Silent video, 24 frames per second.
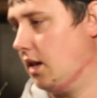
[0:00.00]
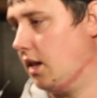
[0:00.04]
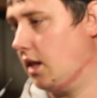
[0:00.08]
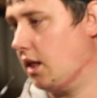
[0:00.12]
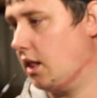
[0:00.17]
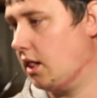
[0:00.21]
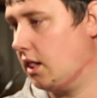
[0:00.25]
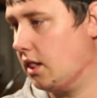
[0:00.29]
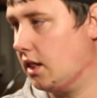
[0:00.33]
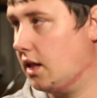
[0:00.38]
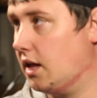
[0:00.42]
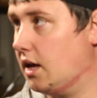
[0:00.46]

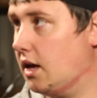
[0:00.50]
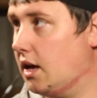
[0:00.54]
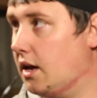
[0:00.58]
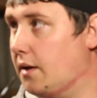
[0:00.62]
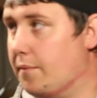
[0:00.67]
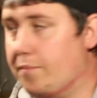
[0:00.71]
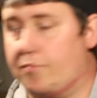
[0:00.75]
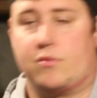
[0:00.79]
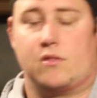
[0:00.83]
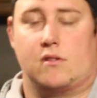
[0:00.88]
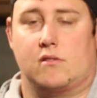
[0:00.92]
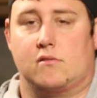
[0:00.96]

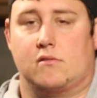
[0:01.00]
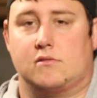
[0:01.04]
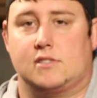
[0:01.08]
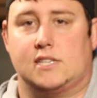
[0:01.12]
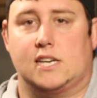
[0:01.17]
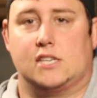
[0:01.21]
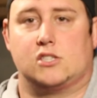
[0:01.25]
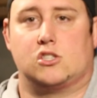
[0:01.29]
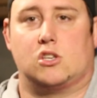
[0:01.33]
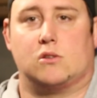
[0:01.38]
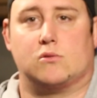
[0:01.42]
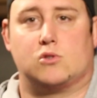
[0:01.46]
little
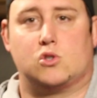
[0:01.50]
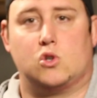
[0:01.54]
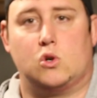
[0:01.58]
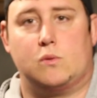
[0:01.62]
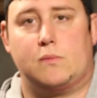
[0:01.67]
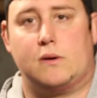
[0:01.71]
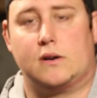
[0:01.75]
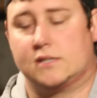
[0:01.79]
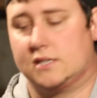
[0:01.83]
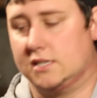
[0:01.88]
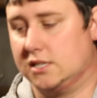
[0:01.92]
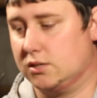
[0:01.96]
desktop
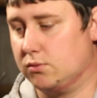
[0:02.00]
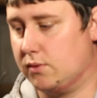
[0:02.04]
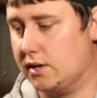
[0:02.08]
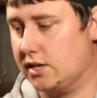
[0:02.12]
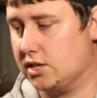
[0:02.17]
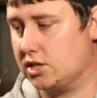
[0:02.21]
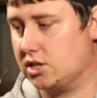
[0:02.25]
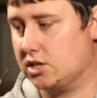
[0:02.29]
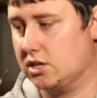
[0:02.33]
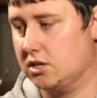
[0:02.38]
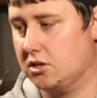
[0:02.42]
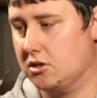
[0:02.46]
toolboxes,
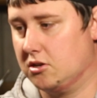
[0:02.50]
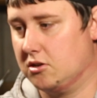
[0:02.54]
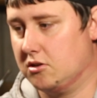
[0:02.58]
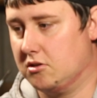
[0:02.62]
which